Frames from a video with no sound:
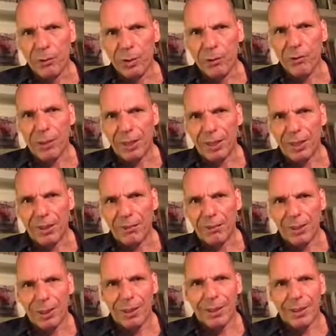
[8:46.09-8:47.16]
Firstly,
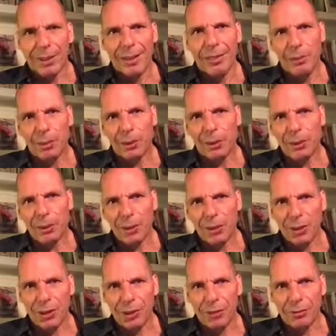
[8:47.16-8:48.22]
the importance
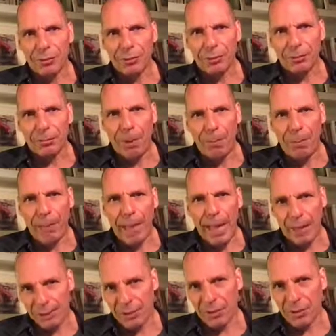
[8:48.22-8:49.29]
of public
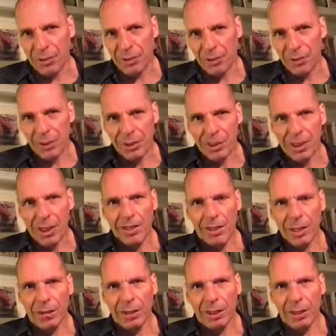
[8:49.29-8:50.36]
health systems, and
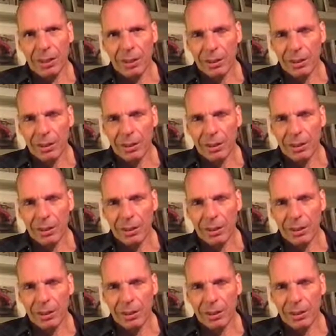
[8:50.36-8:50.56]
secondly,